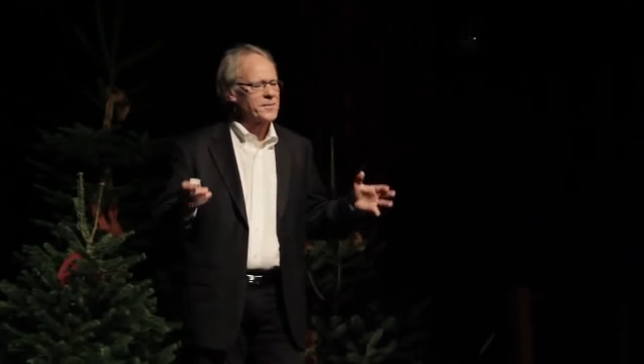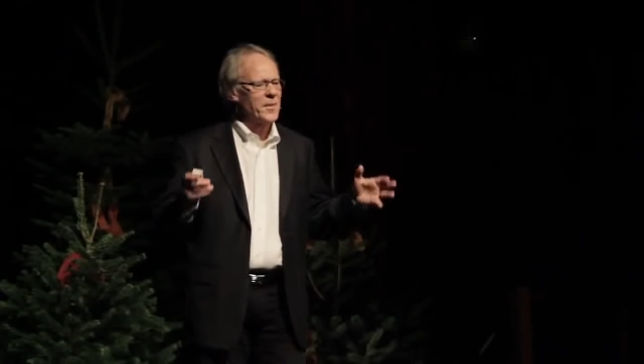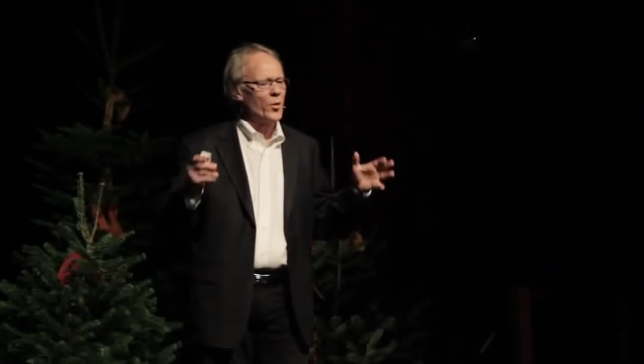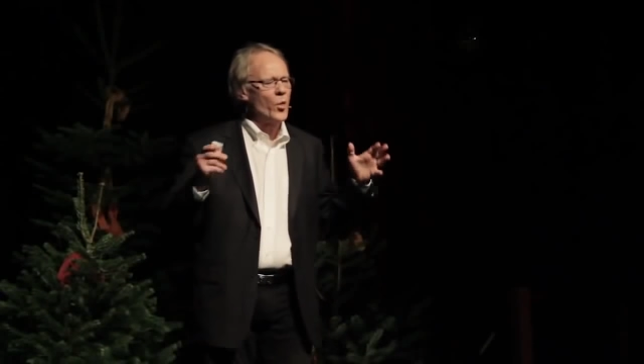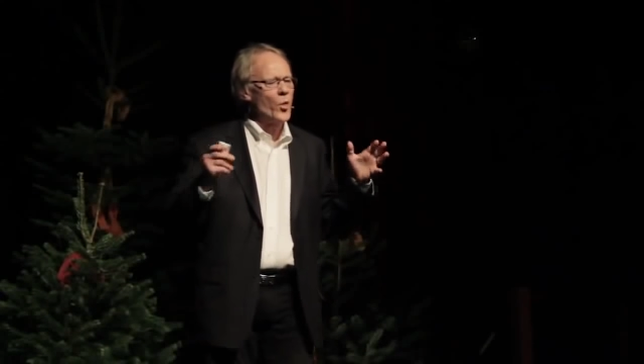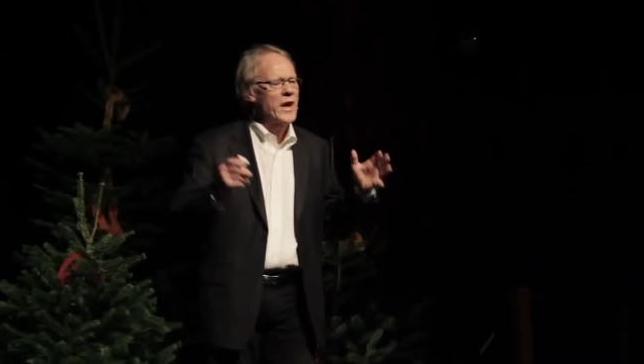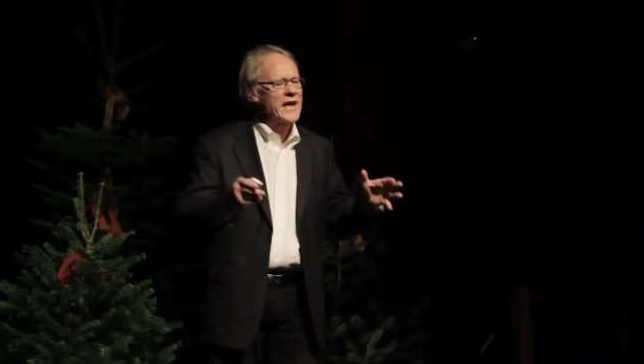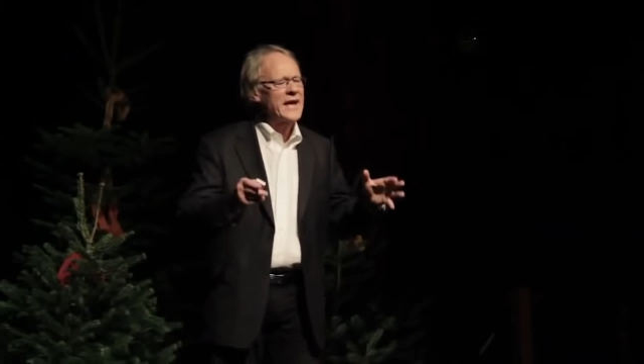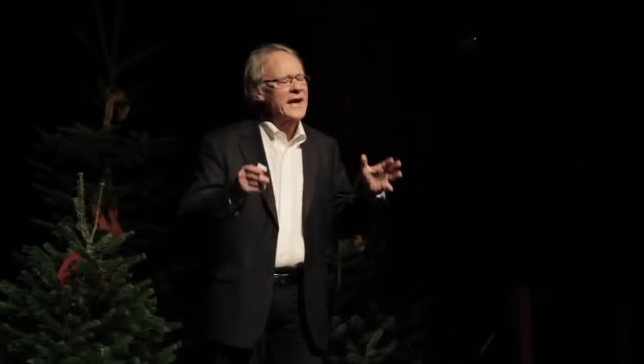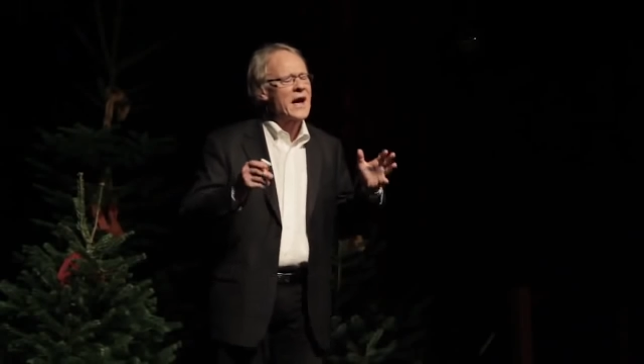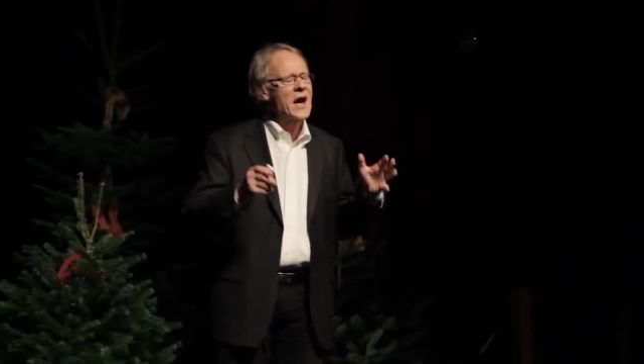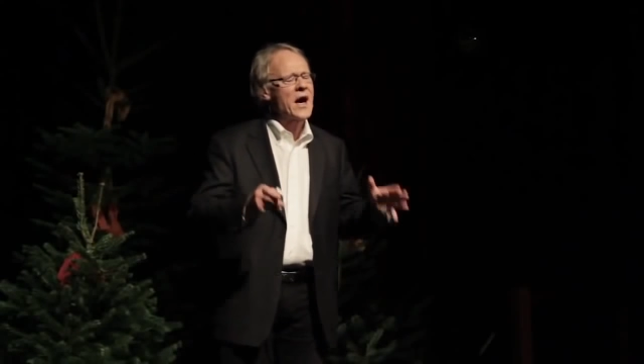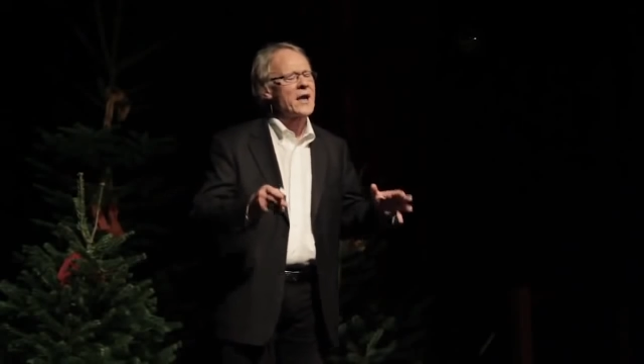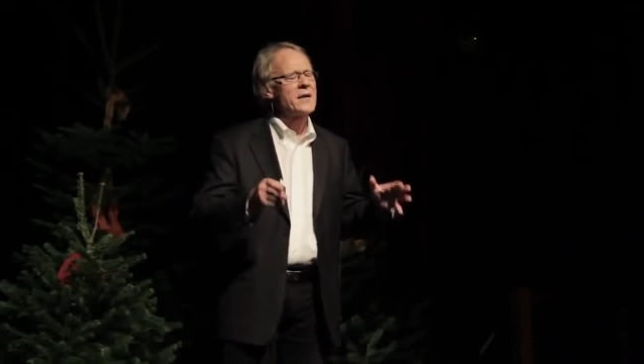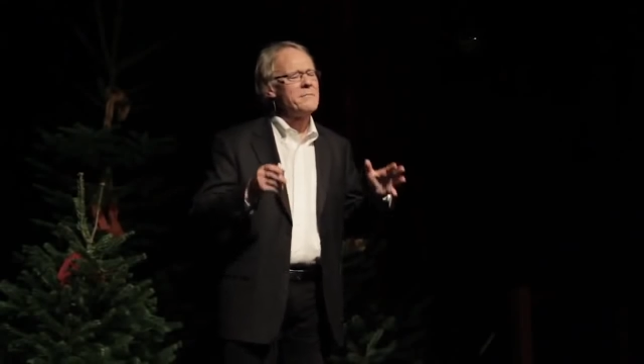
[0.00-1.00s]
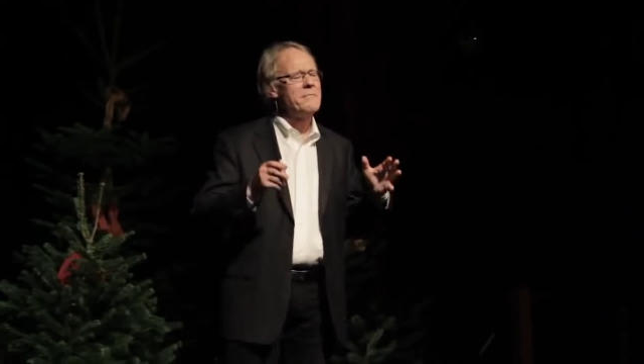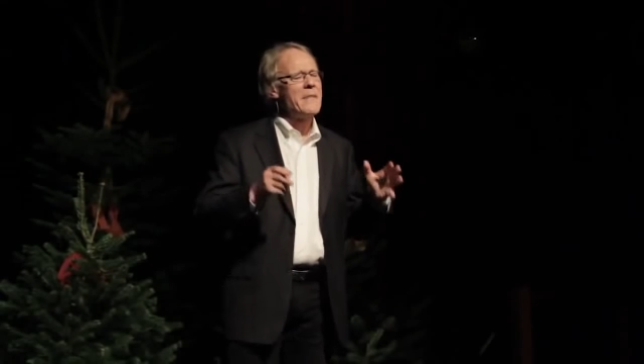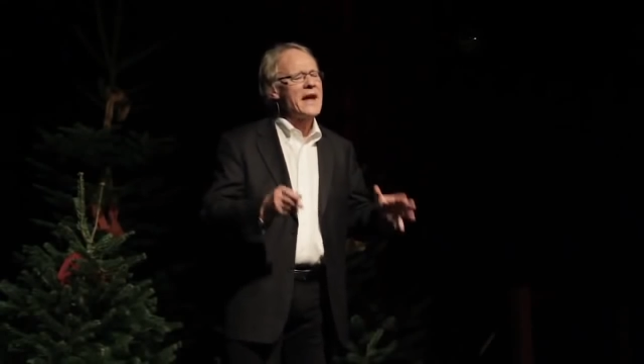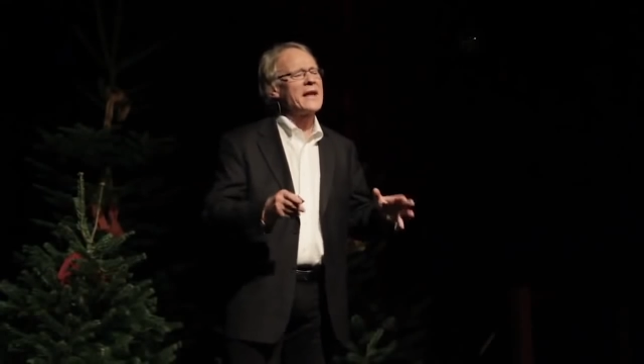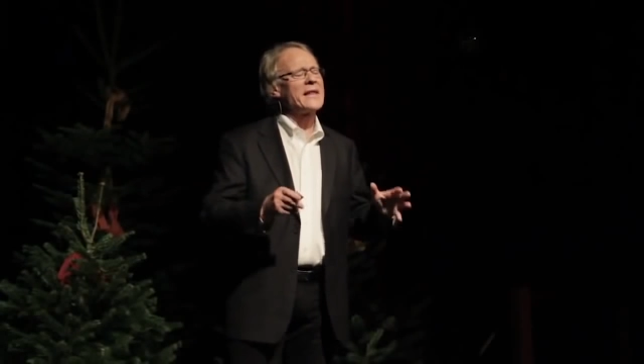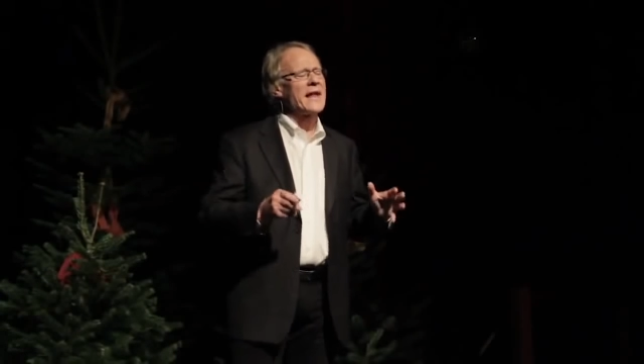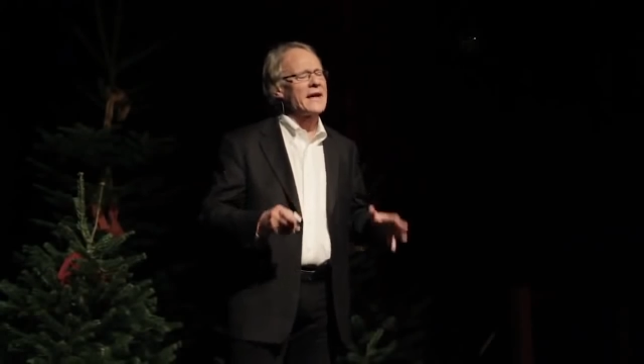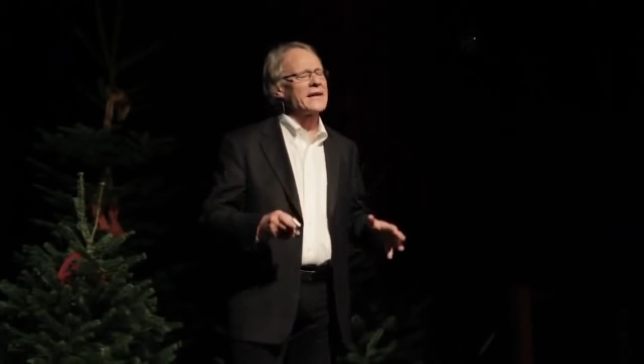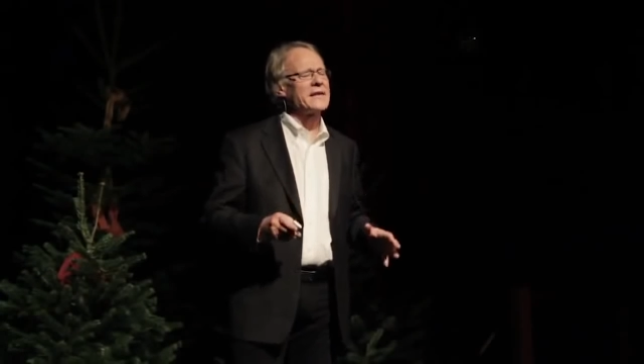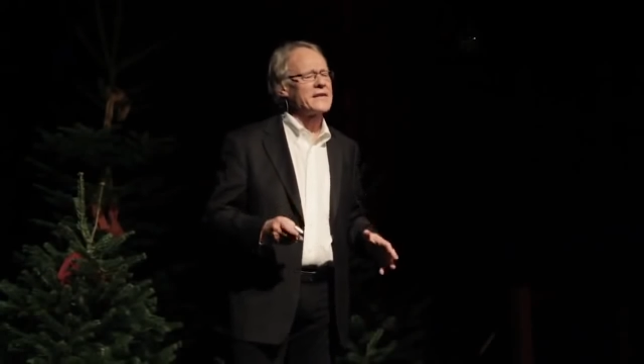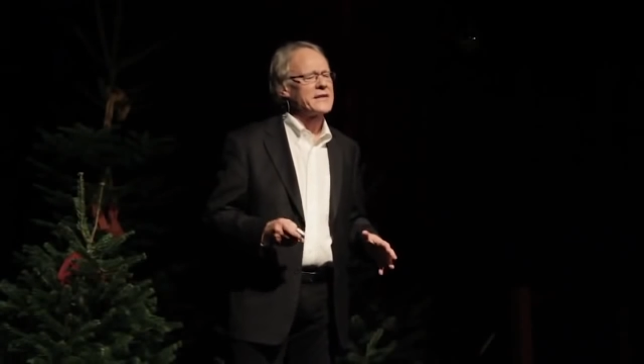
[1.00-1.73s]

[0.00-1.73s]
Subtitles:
But we can't make that